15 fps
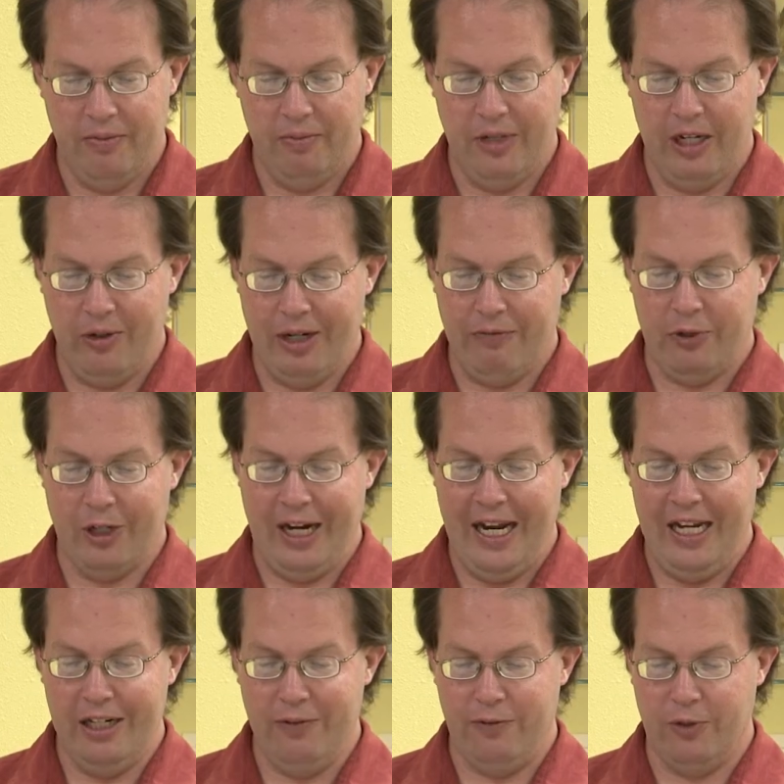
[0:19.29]
however, a
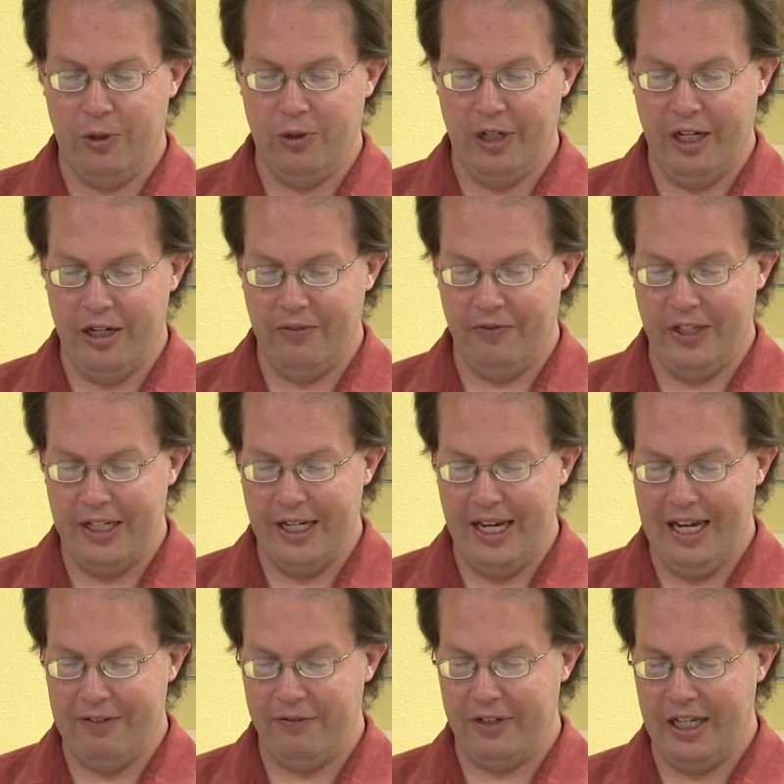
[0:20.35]
handful of the
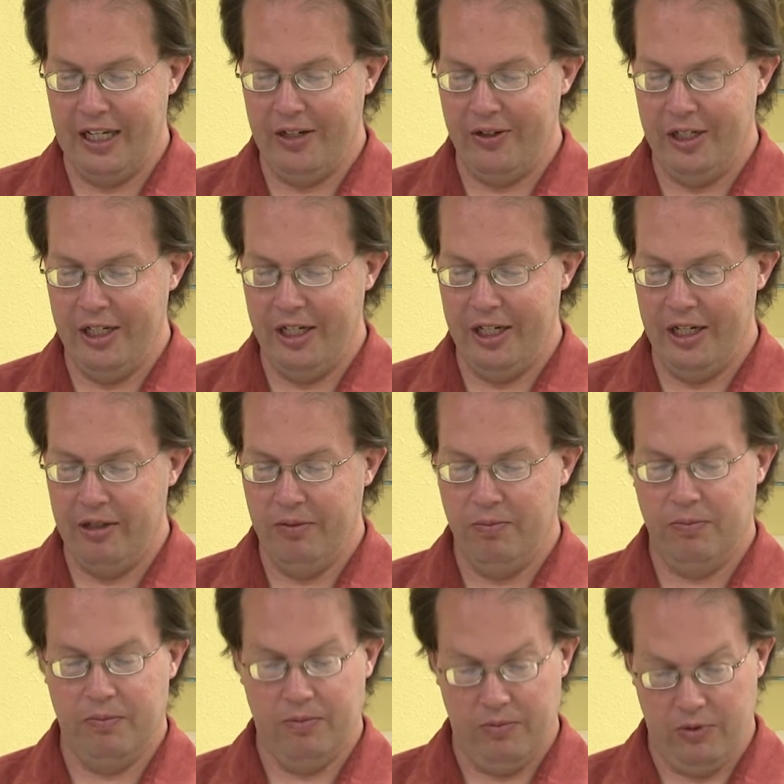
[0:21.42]
half gallon, or
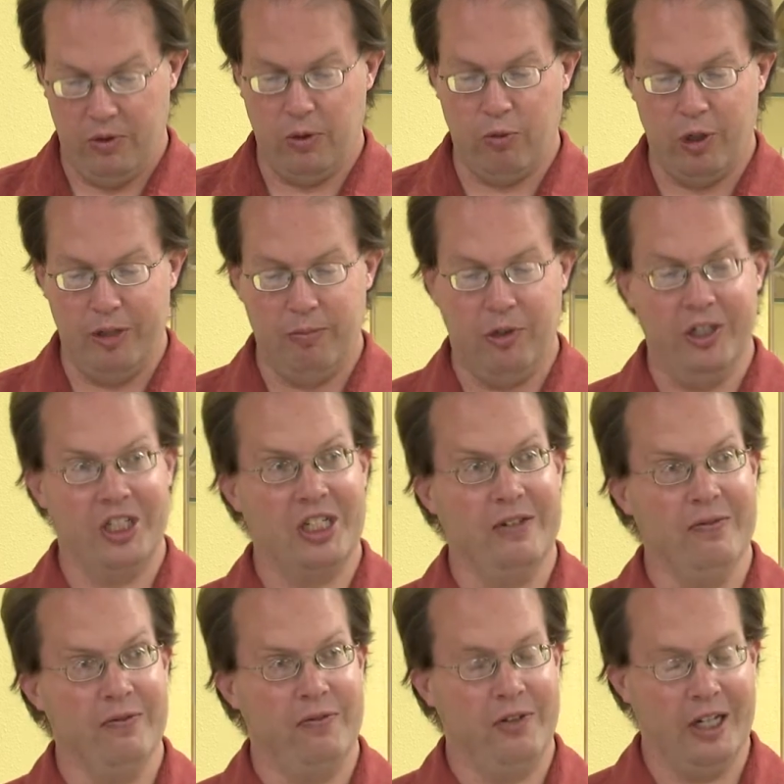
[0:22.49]

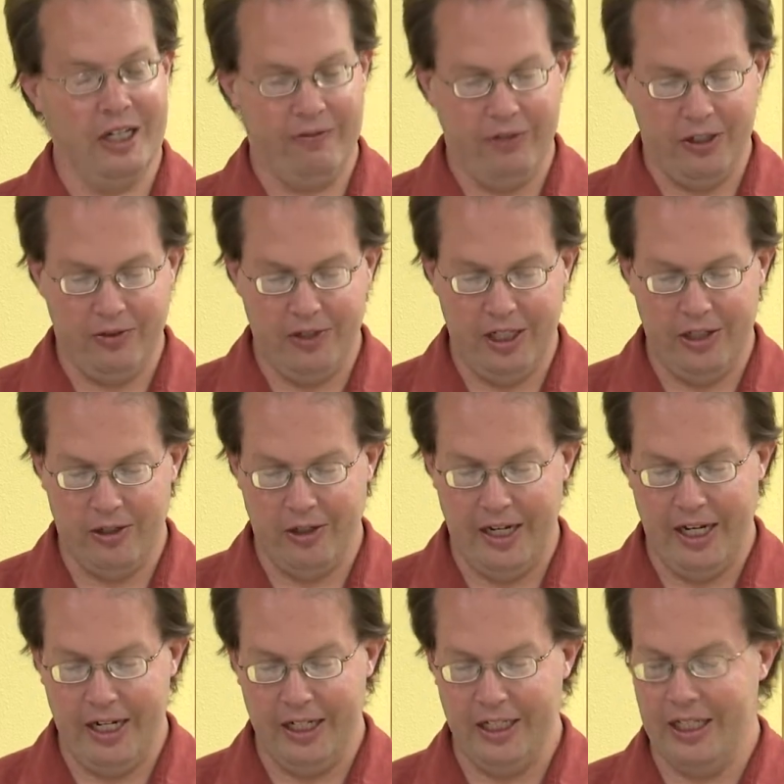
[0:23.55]
1.75 liter,
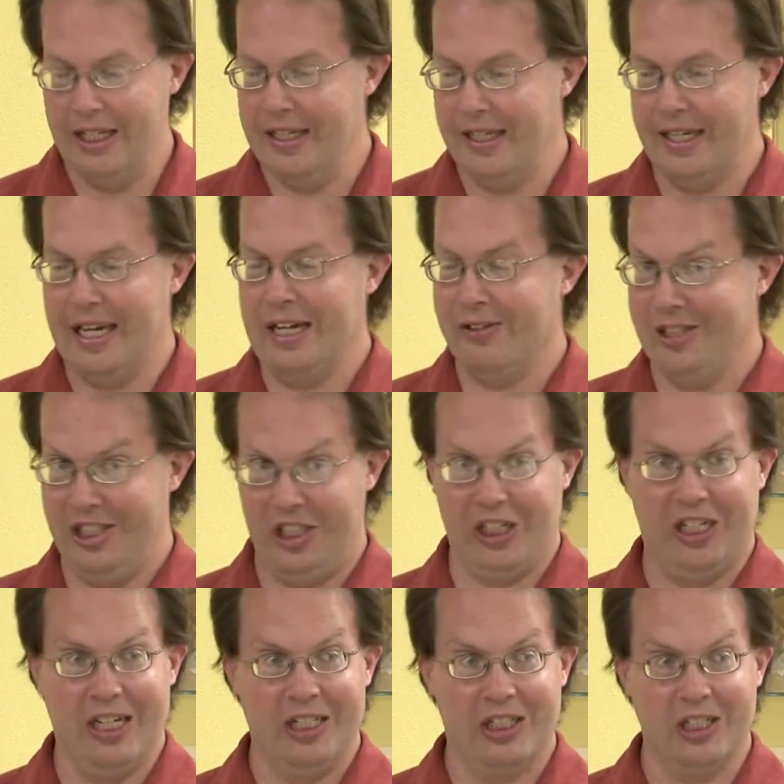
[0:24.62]
and the gallon
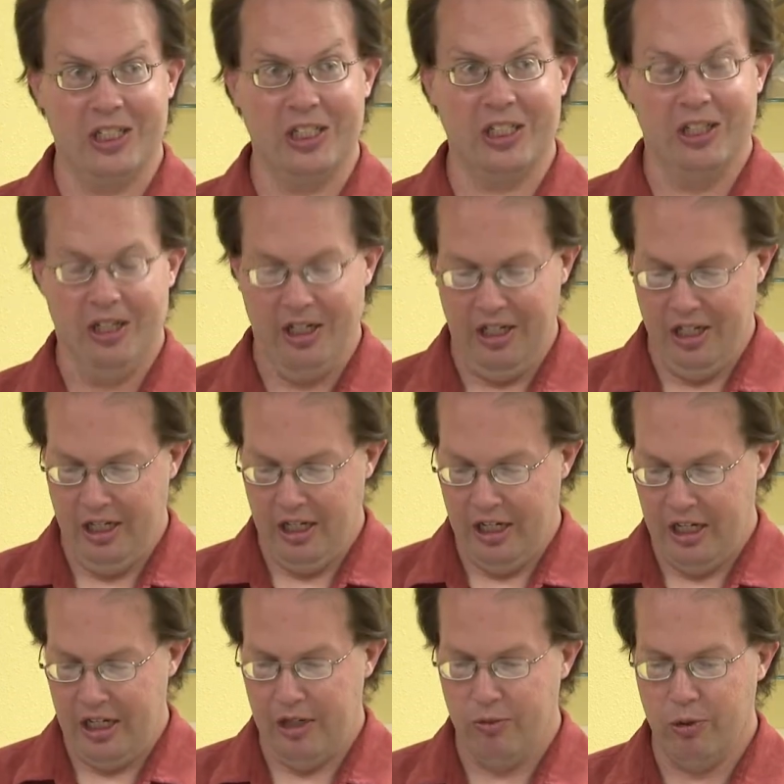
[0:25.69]
sizes
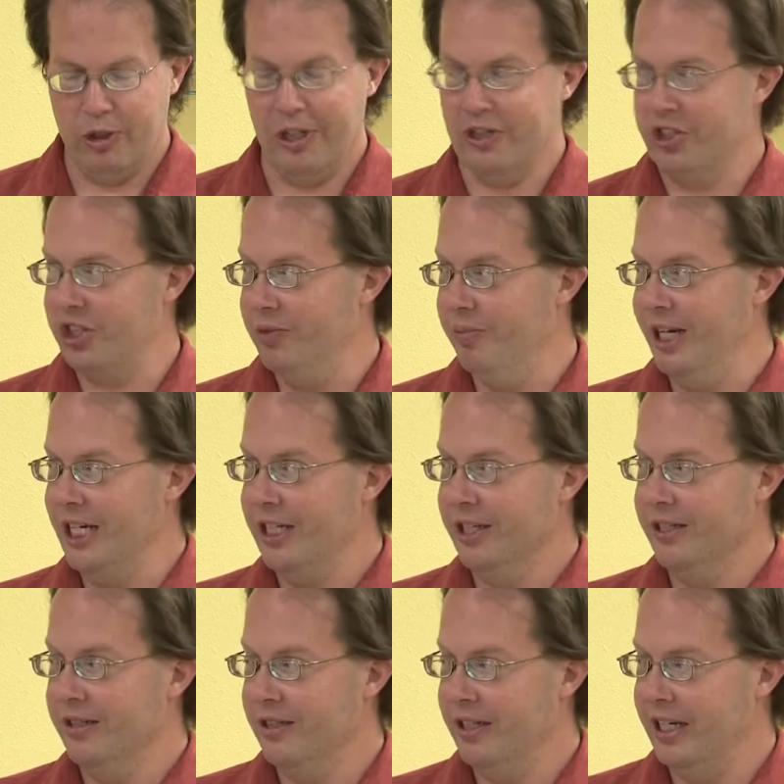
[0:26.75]
were also made.
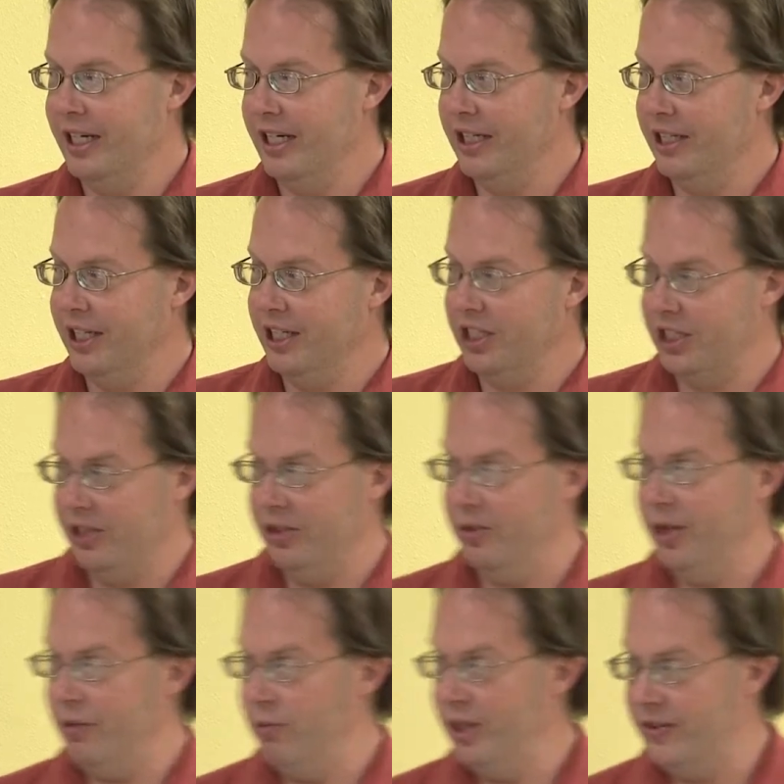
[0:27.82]
And
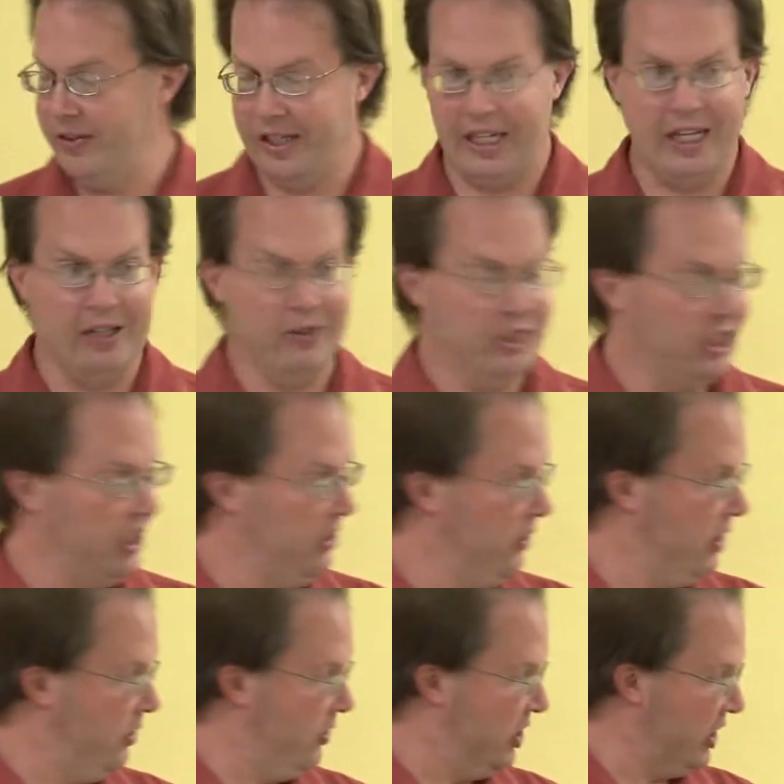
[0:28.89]
so, with the gallons here,
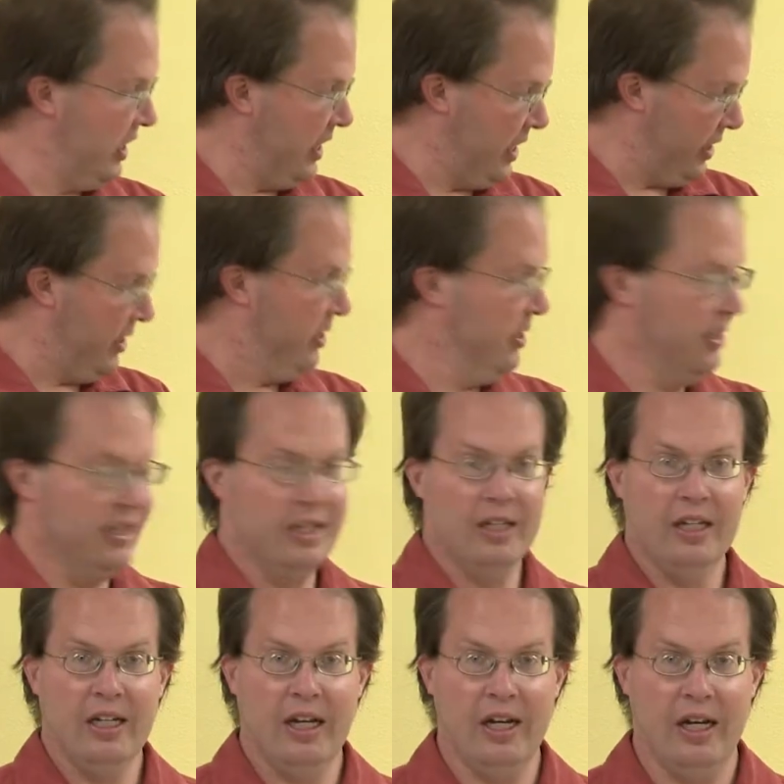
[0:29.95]
you're seeing
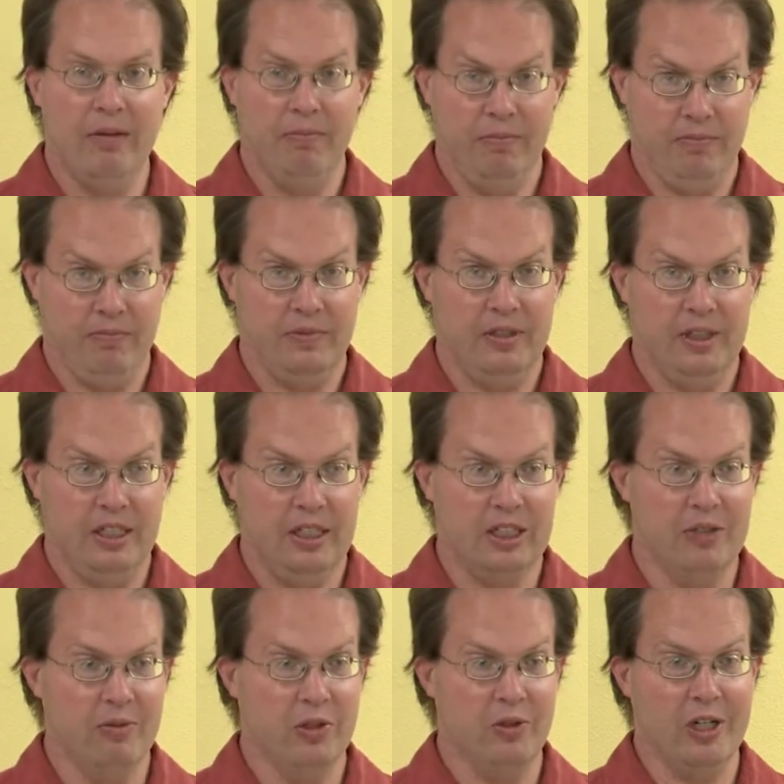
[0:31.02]

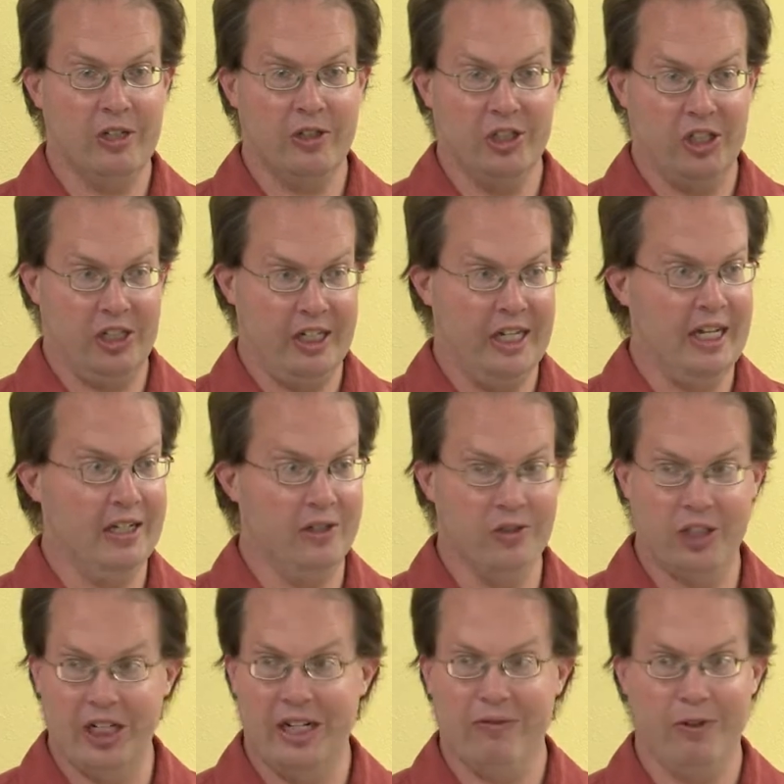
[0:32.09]
some of the largest
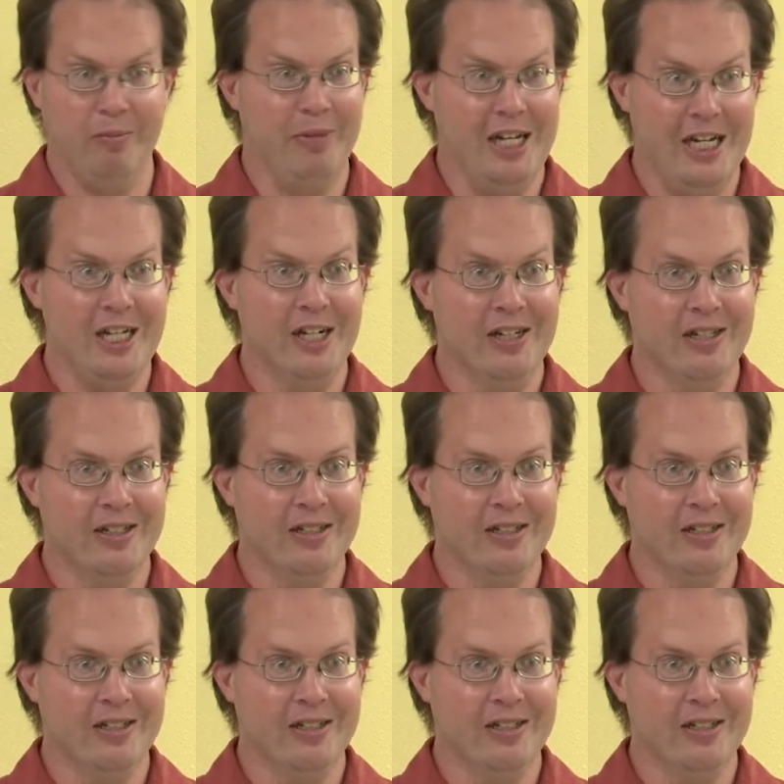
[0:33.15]
decanters ever made.